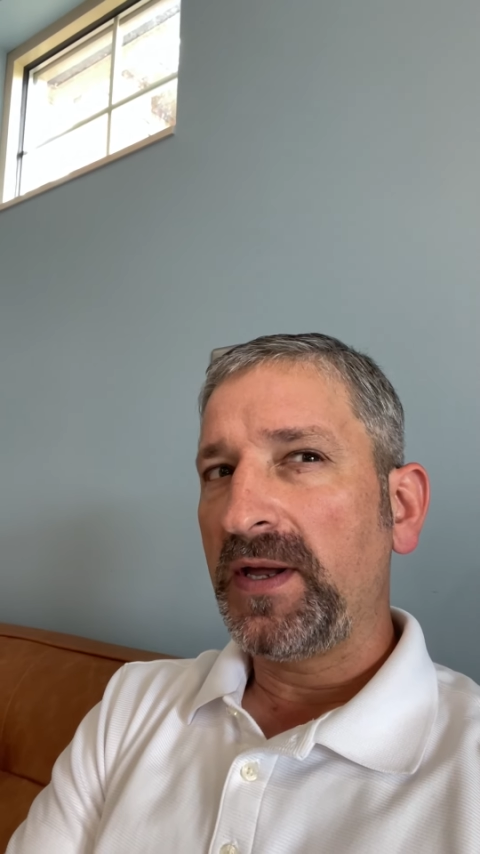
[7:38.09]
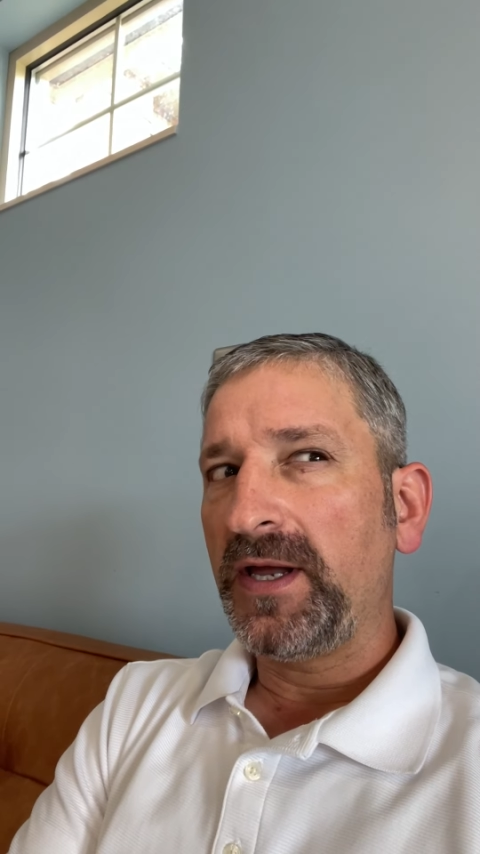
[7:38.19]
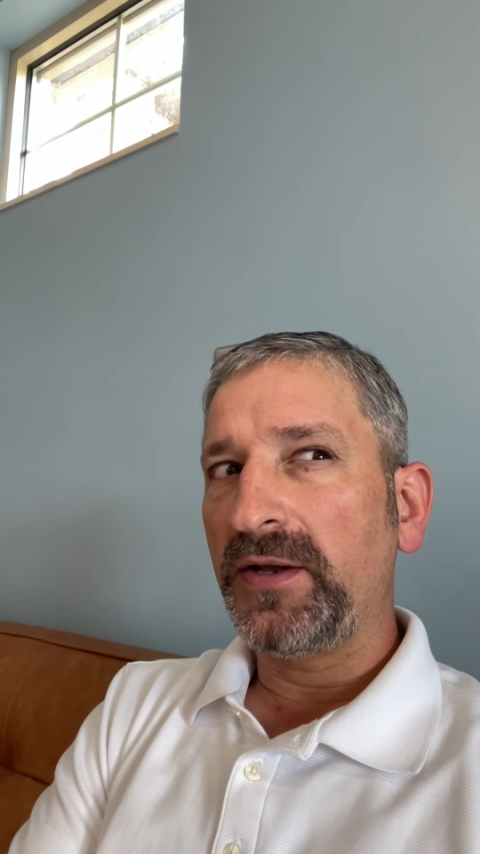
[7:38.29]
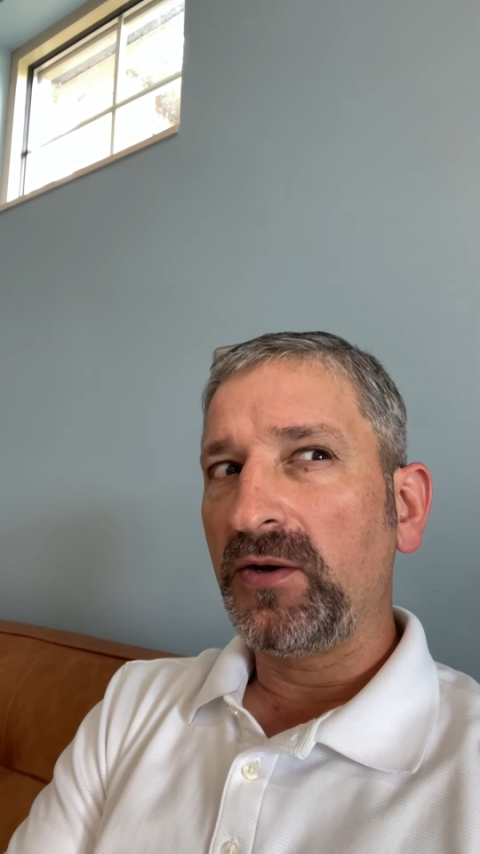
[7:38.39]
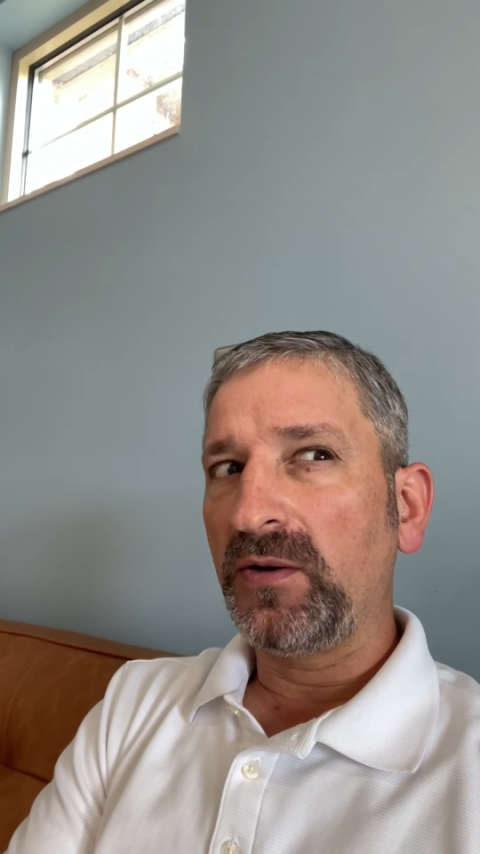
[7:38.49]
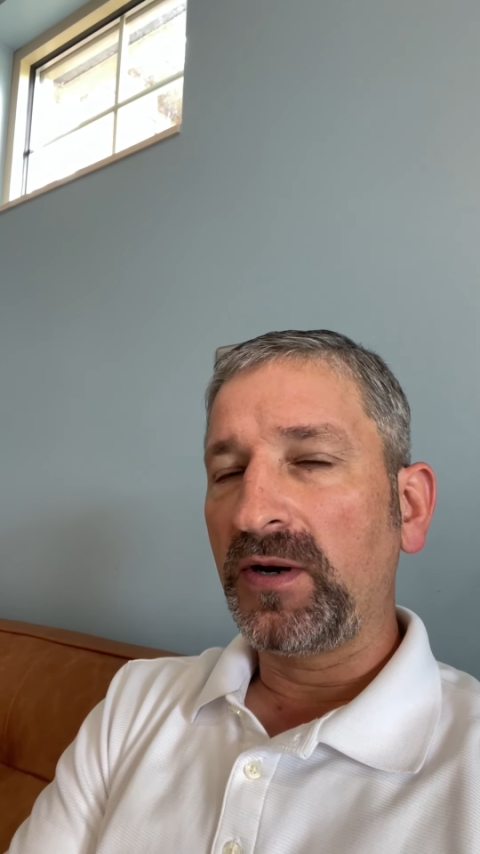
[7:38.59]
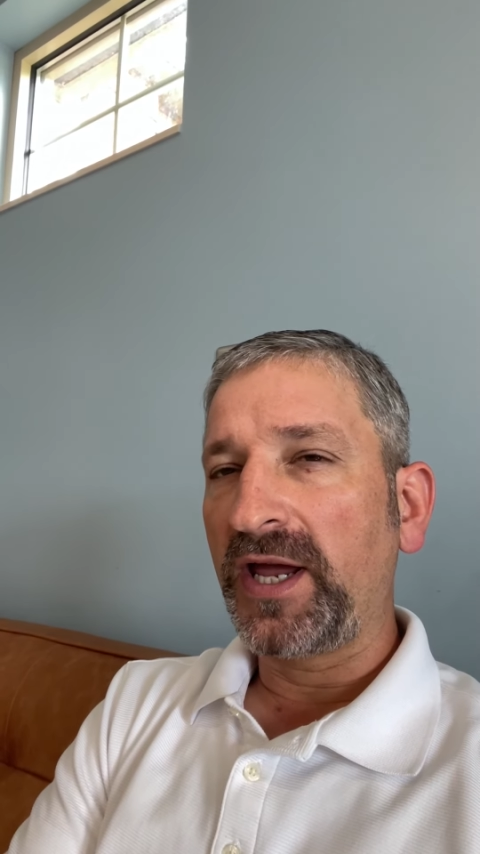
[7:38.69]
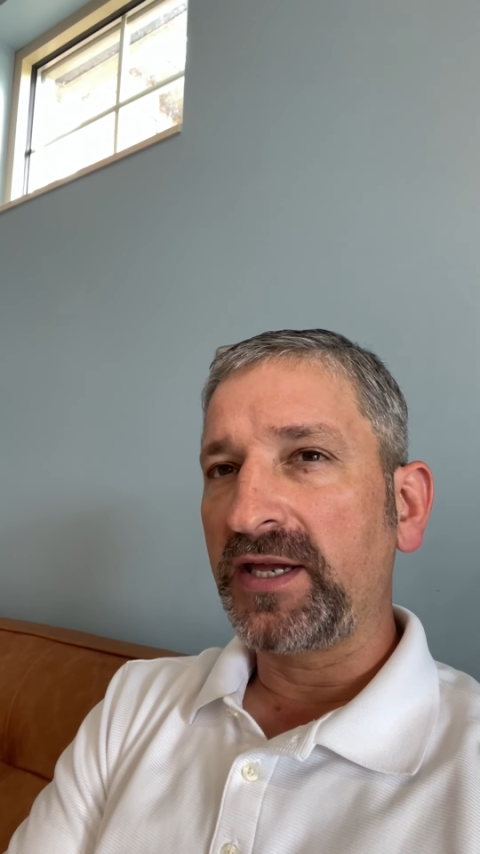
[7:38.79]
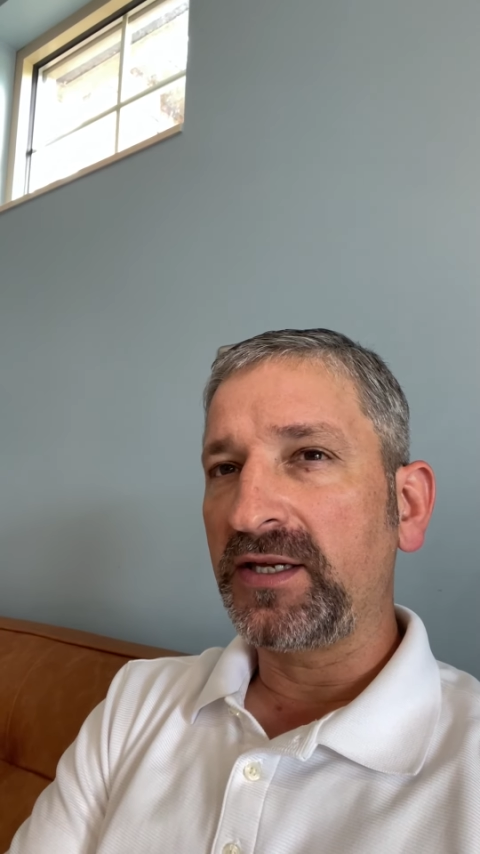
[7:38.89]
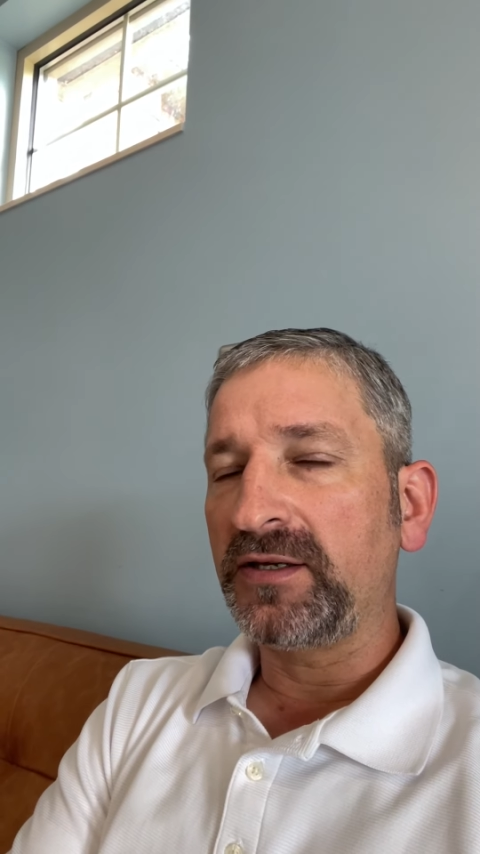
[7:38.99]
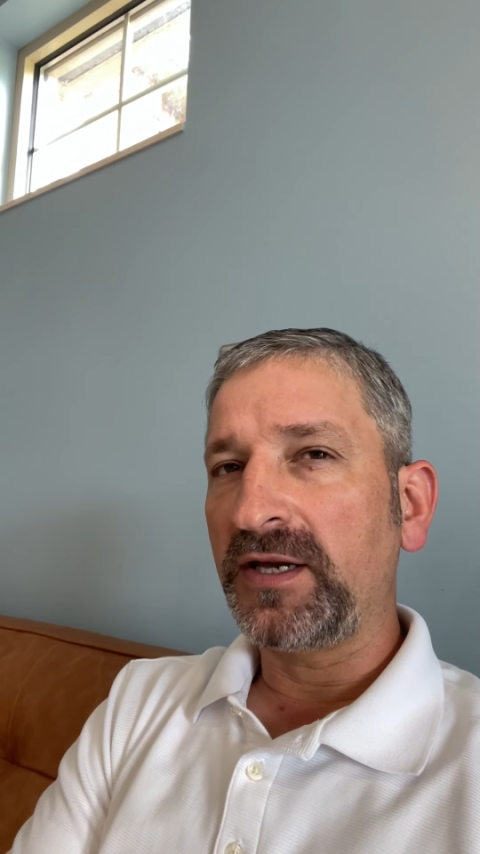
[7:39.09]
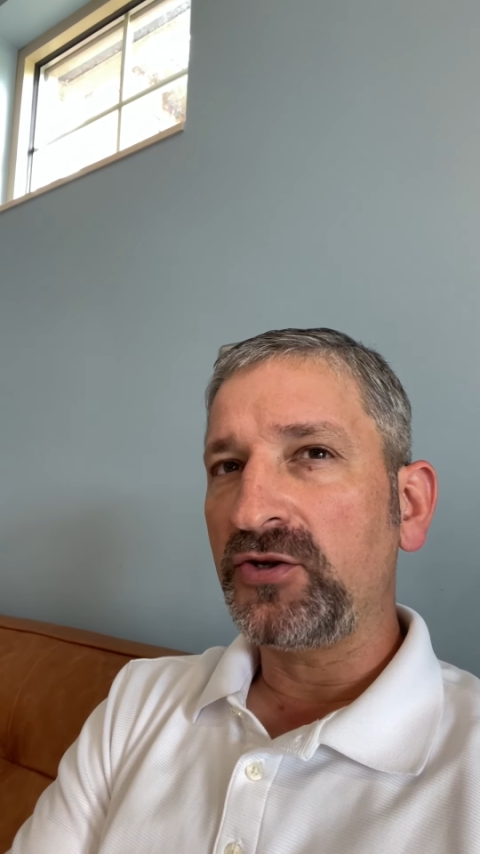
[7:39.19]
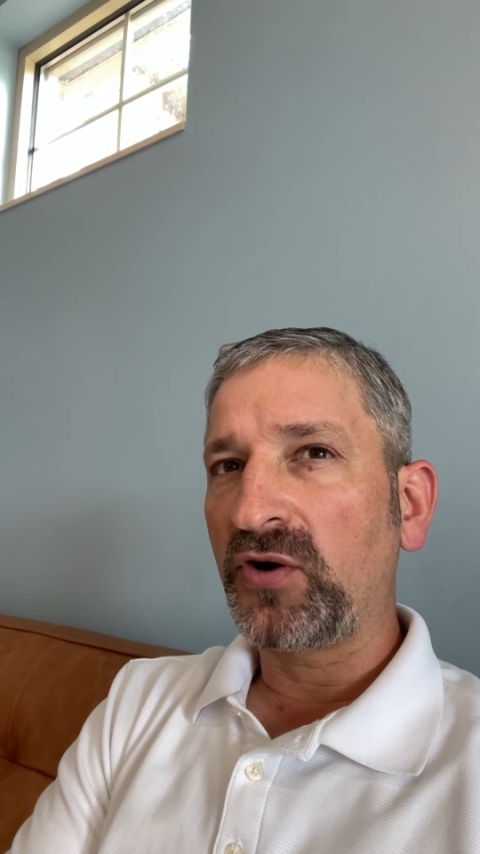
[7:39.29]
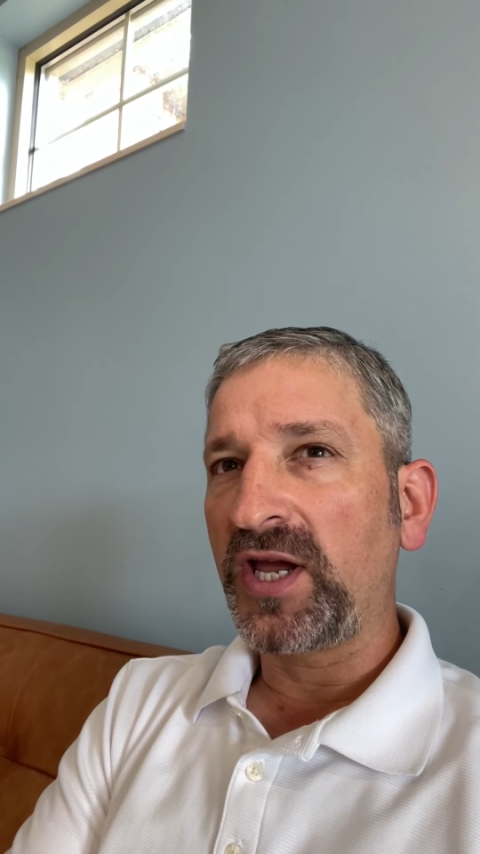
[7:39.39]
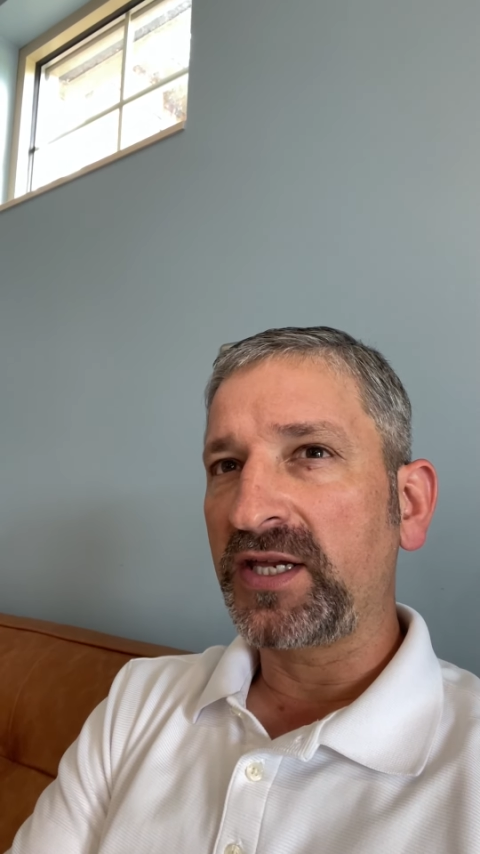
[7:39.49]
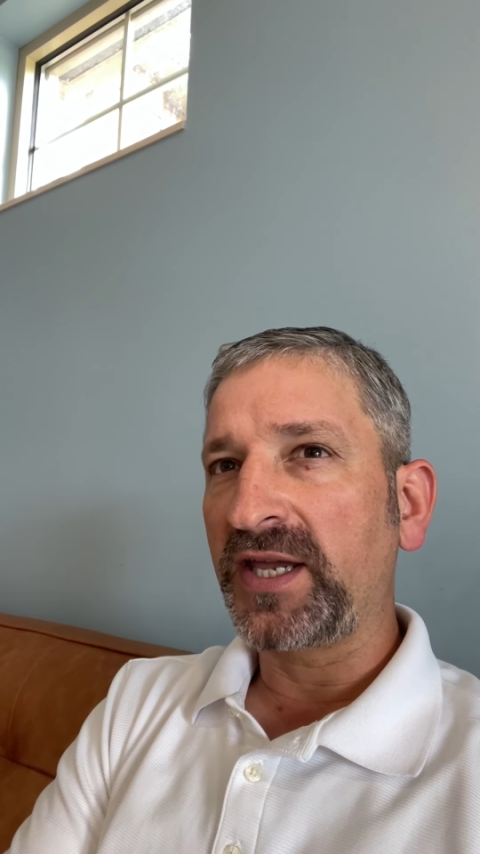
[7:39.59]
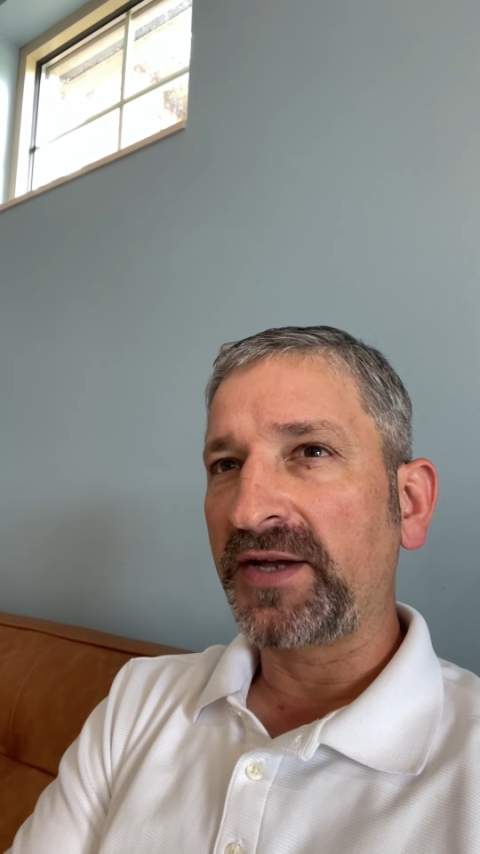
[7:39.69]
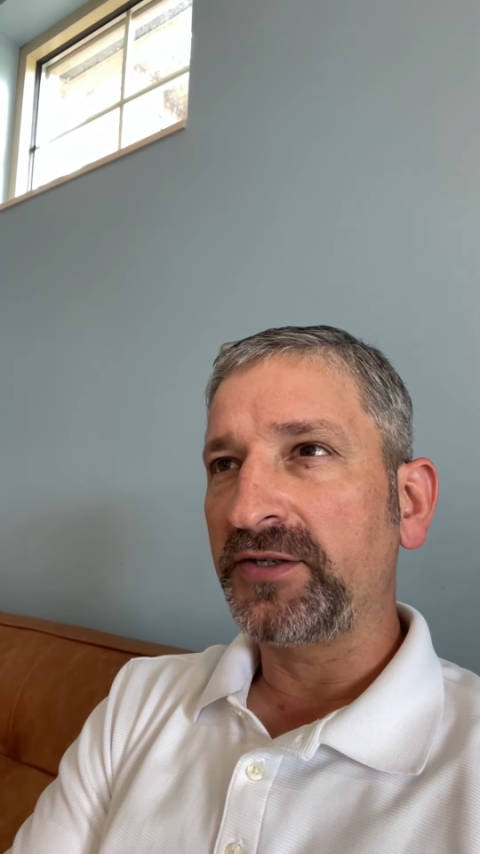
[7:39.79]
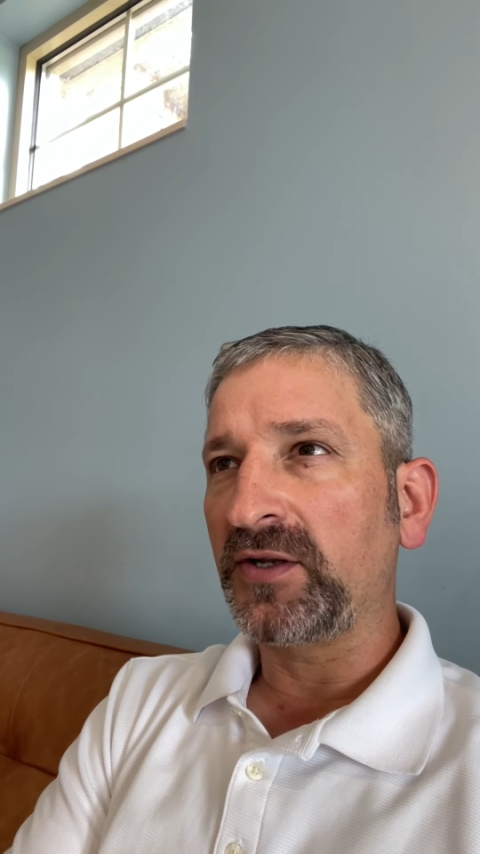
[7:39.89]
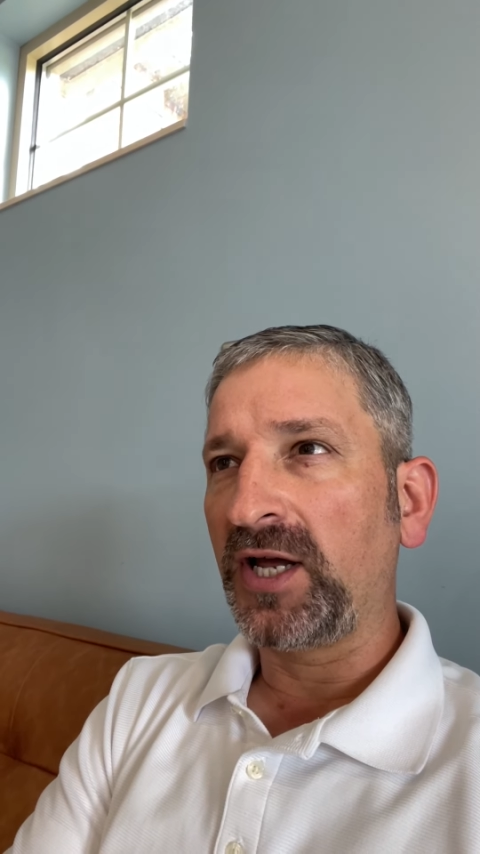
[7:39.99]
and you're hanging out
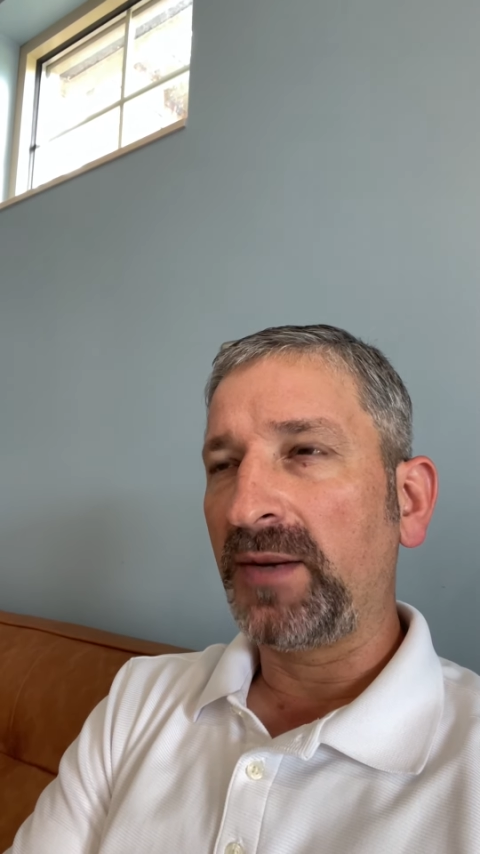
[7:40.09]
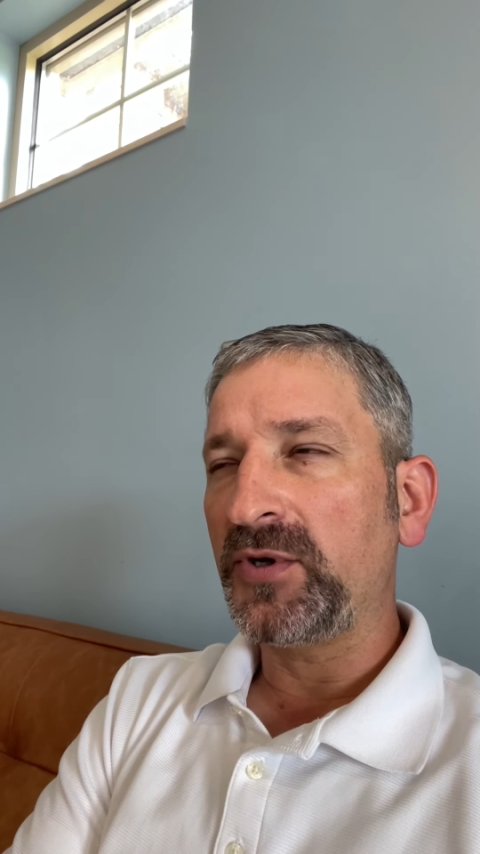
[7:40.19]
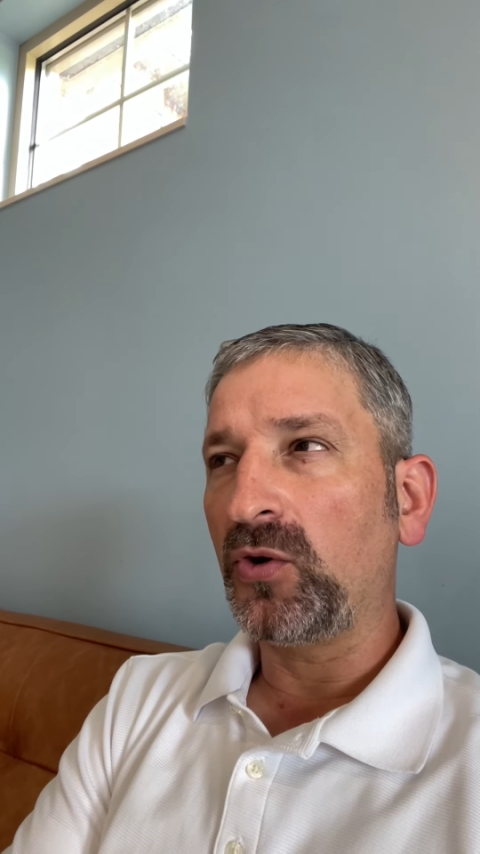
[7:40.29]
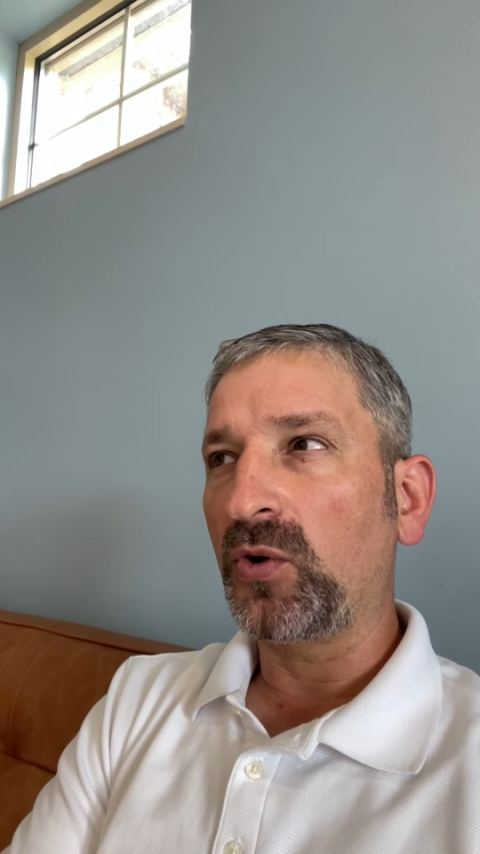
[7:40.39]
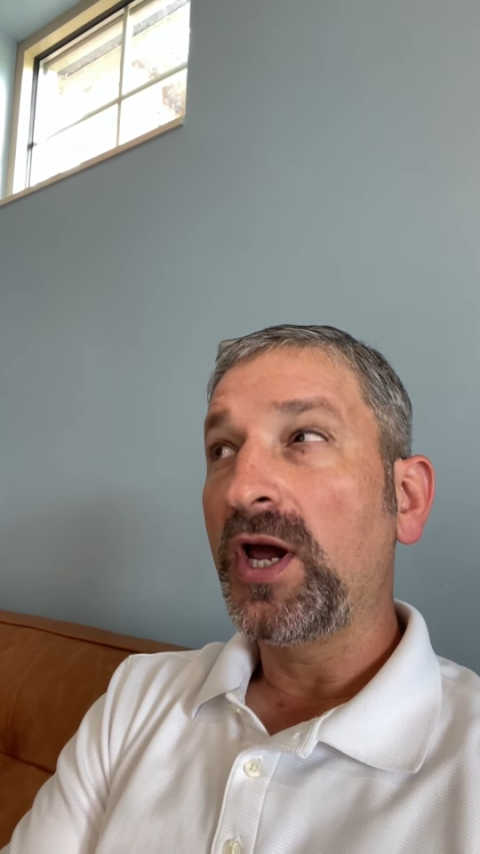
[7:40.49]
in the lobby. Or